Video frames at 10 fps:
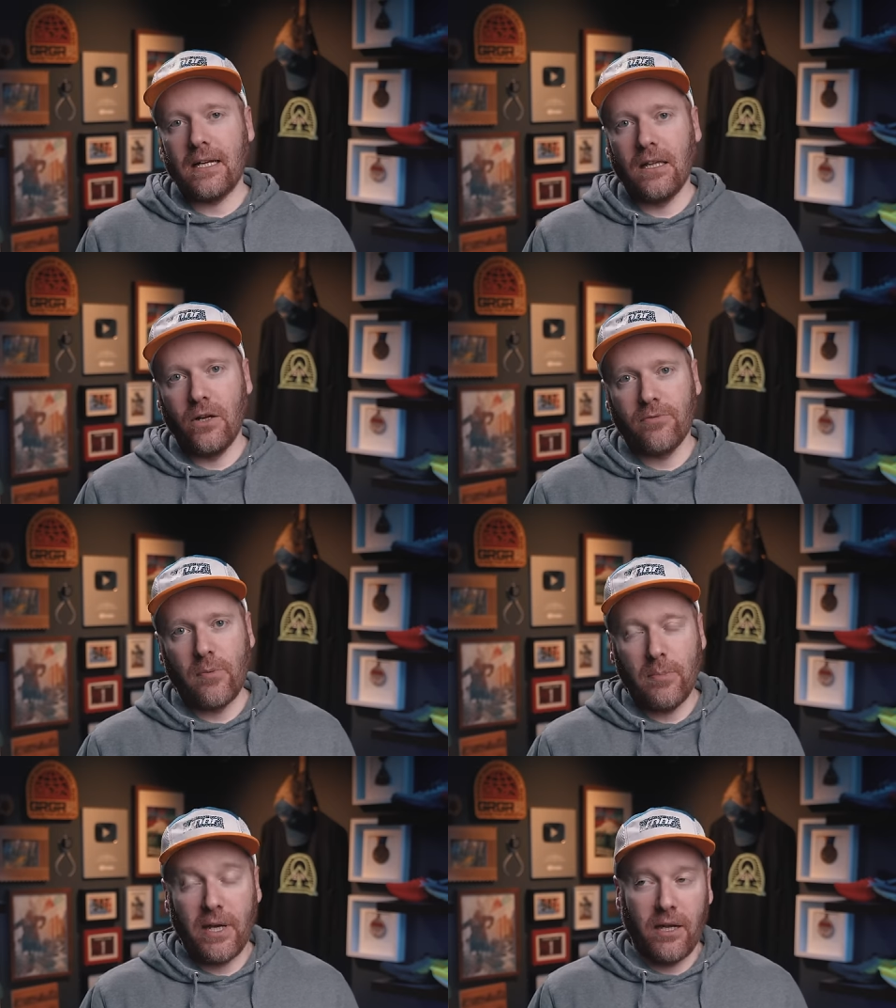out a loan
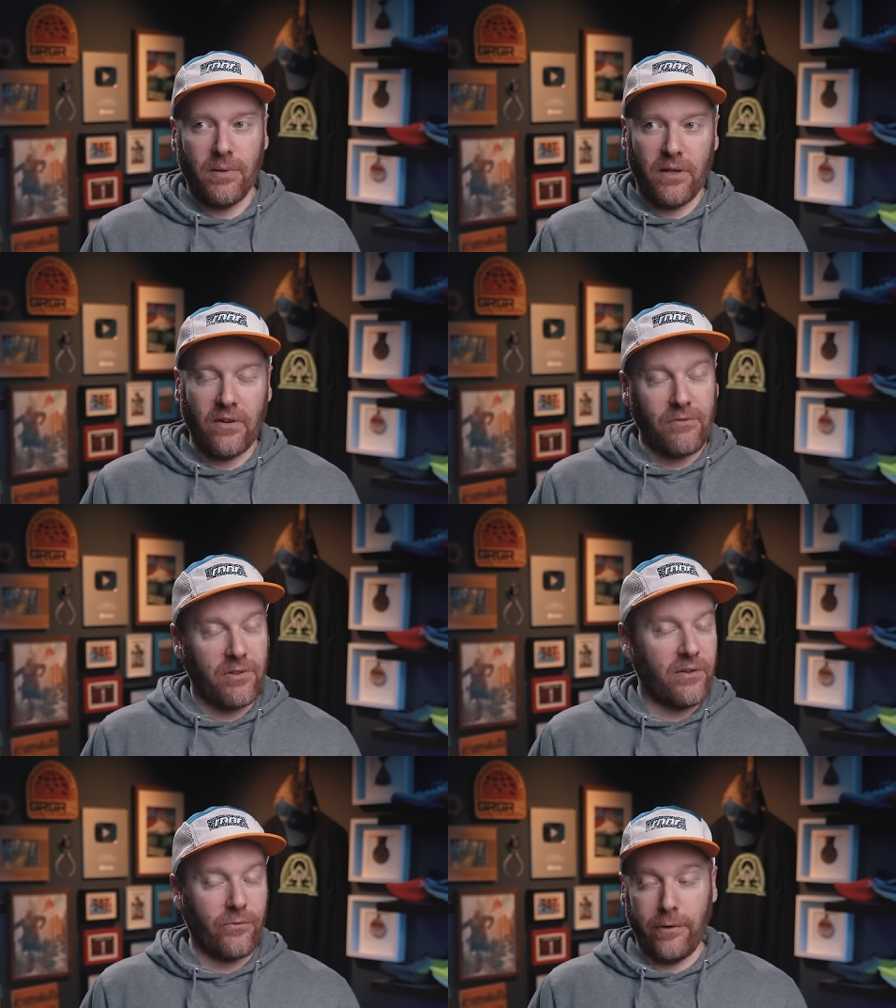from the bank because
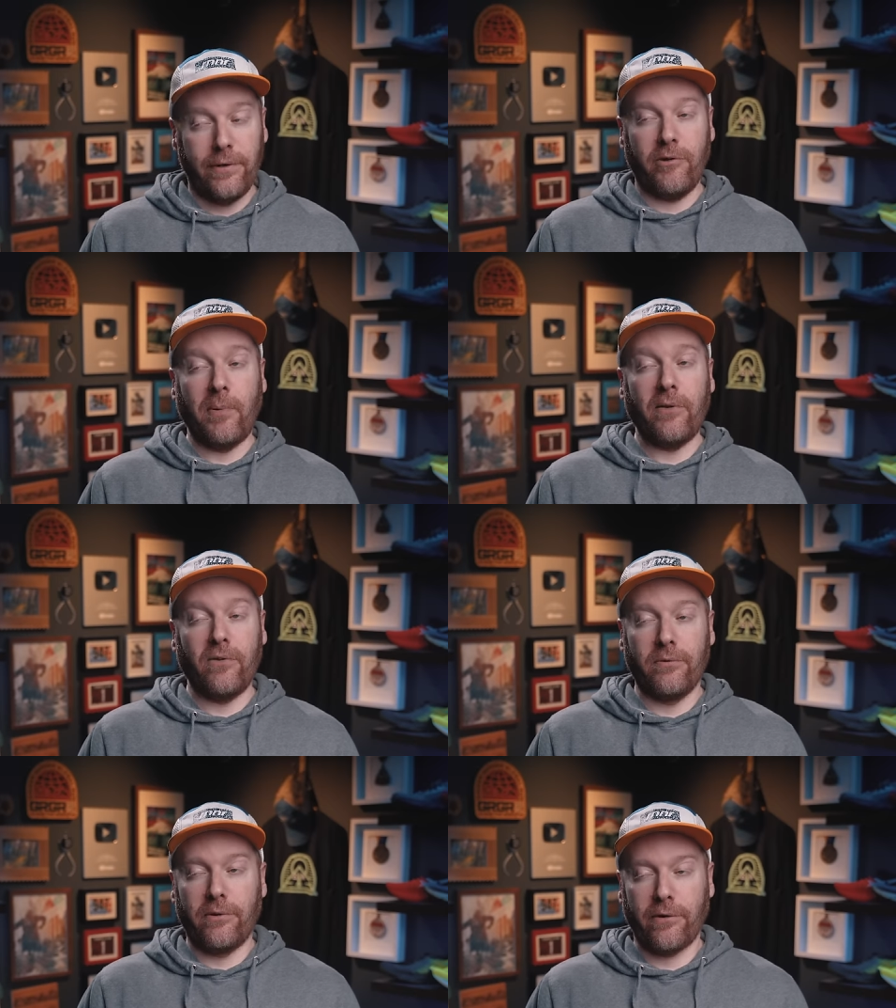everything's really
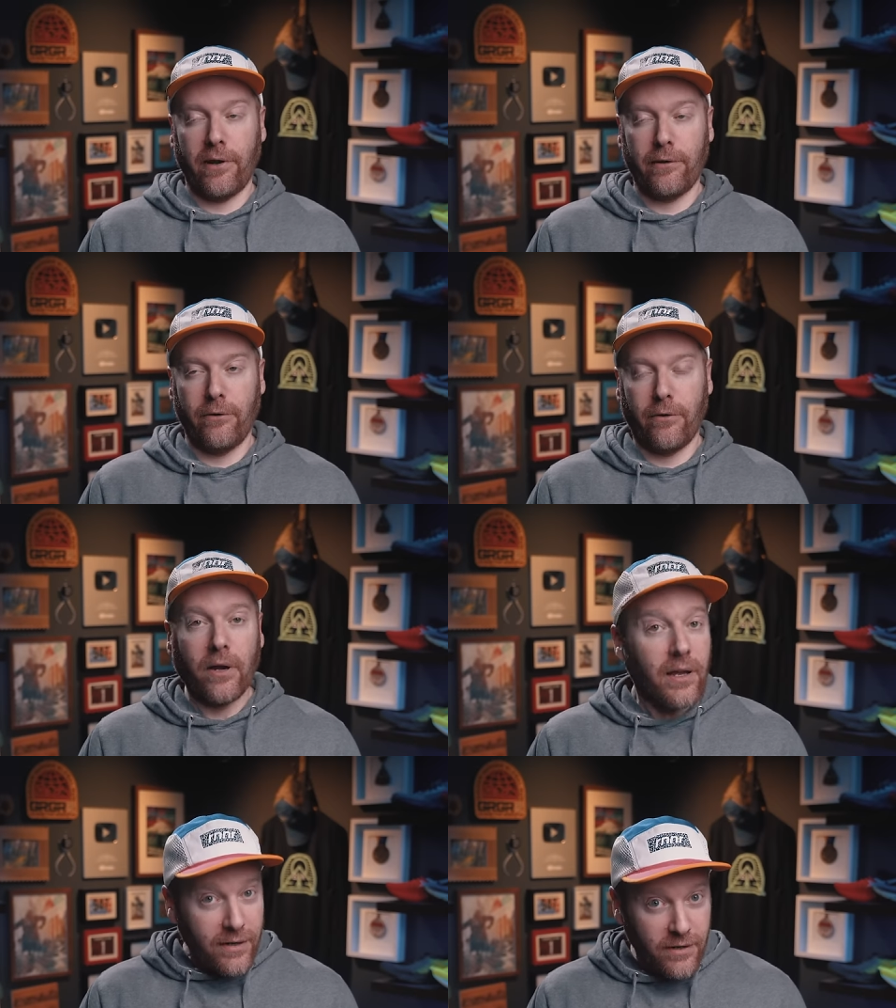expensive in this
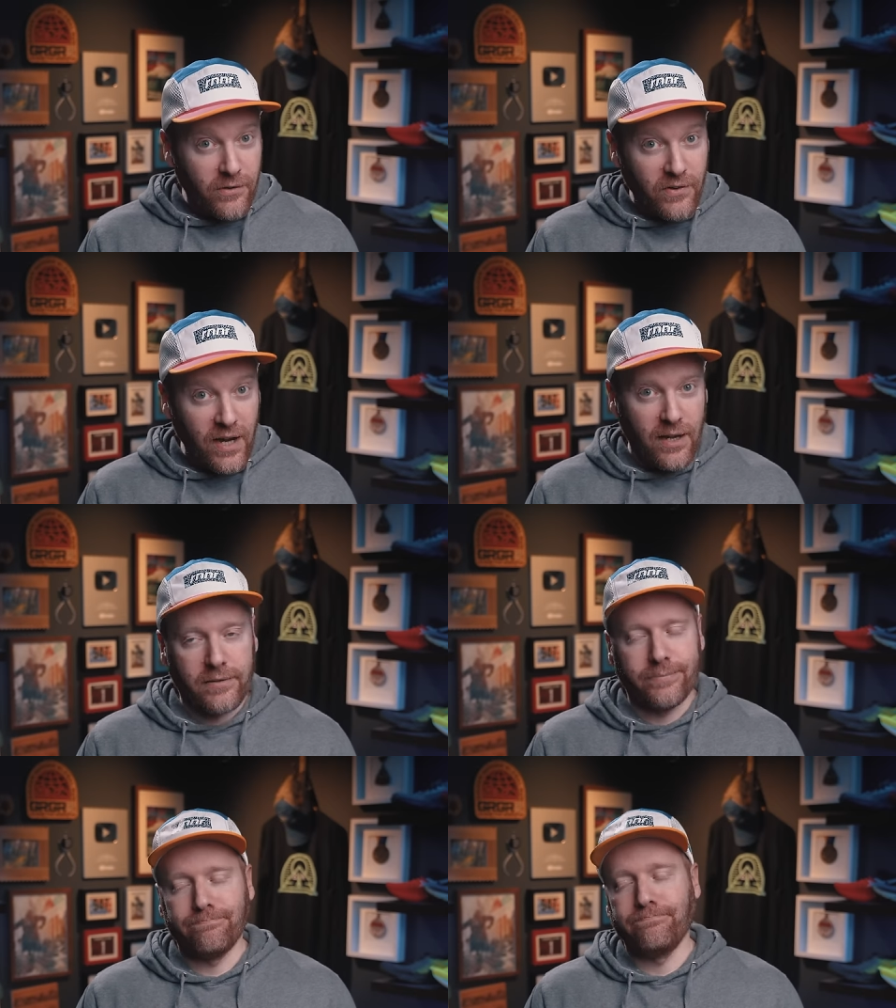category. And I
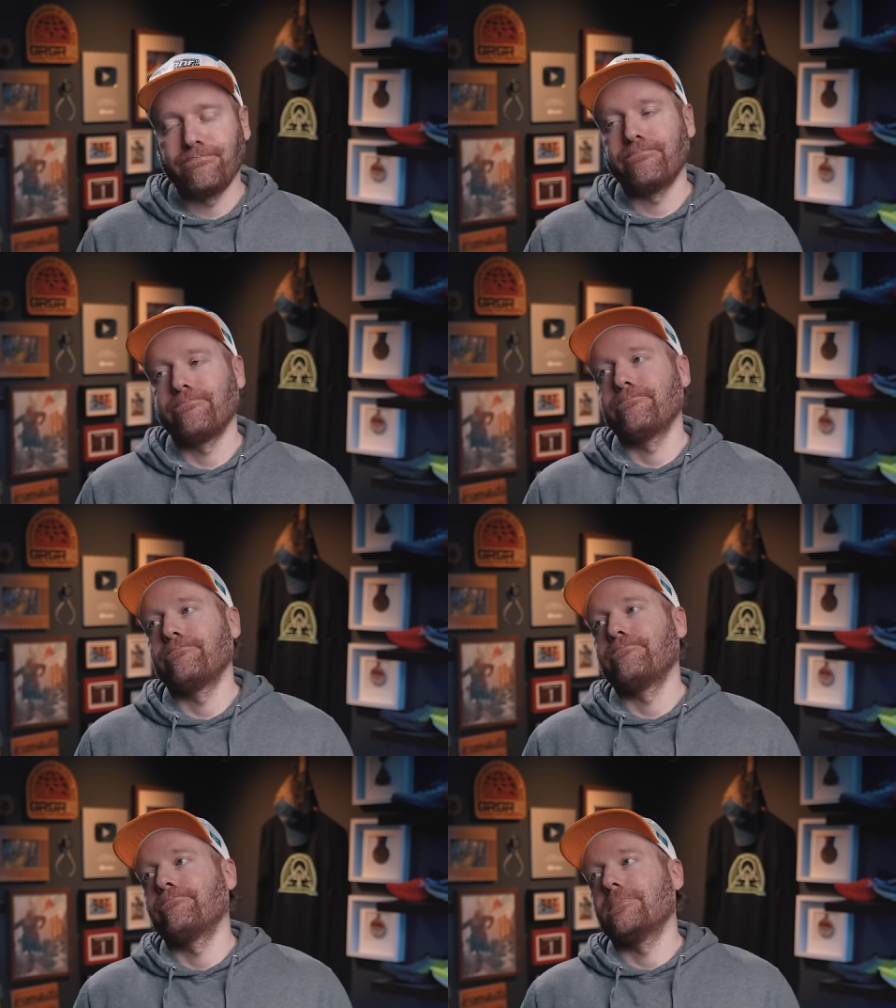understand,
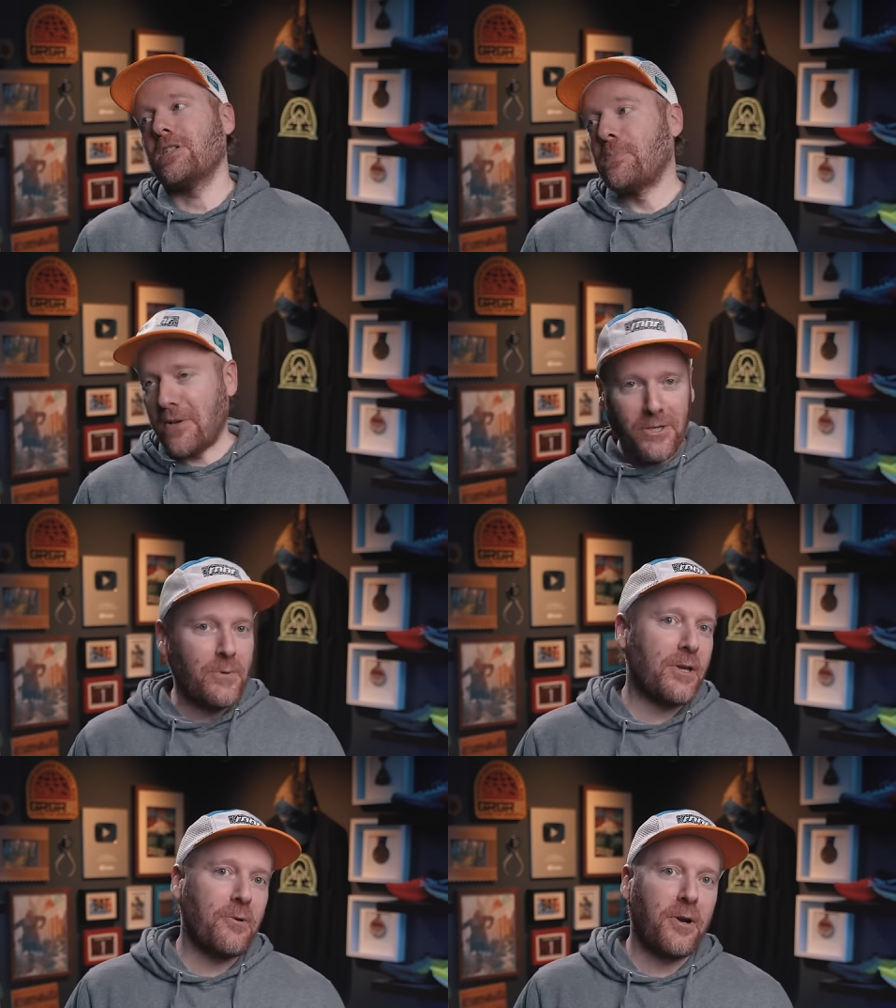especially
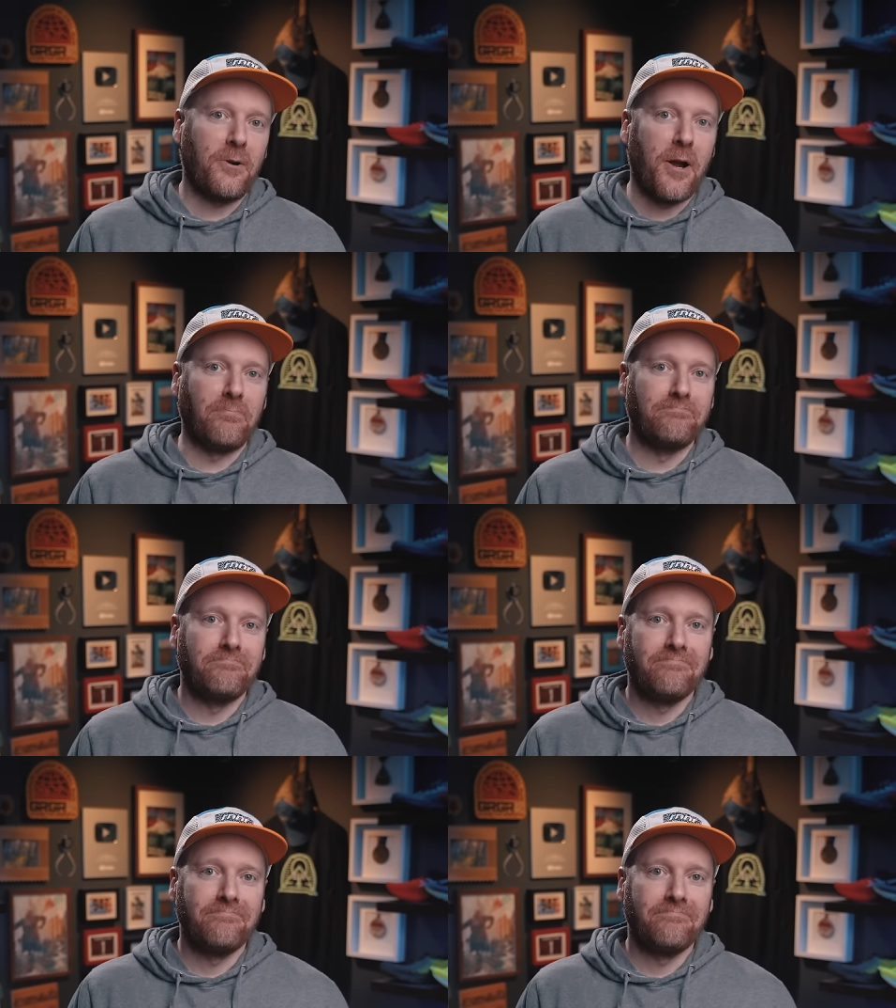with our runner up.